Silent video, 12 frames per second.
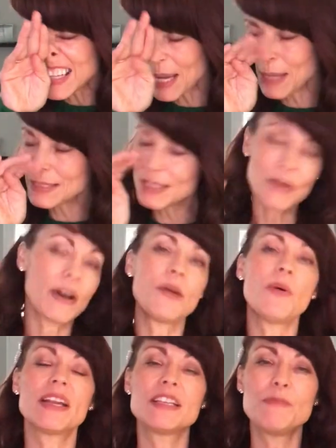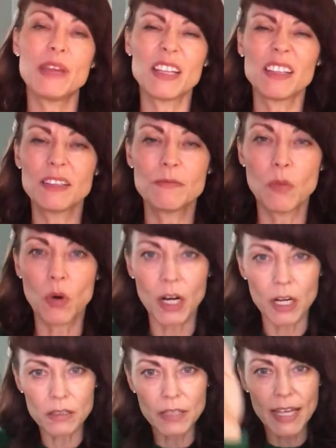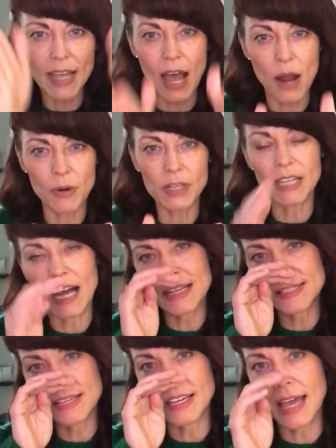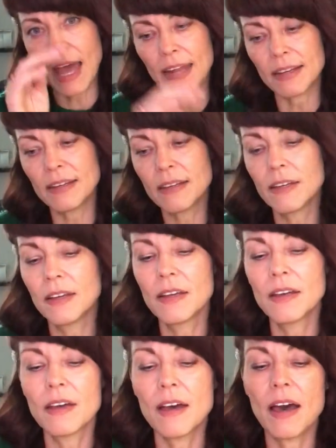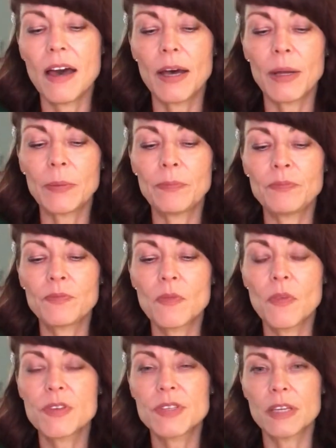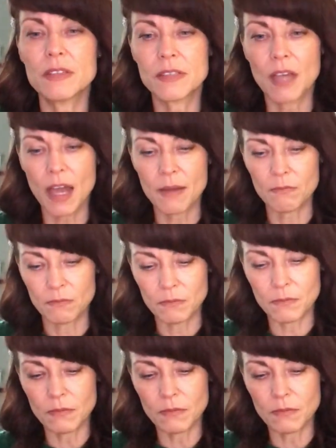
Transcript: and so I wanted to be more like hourglass again, since I'm,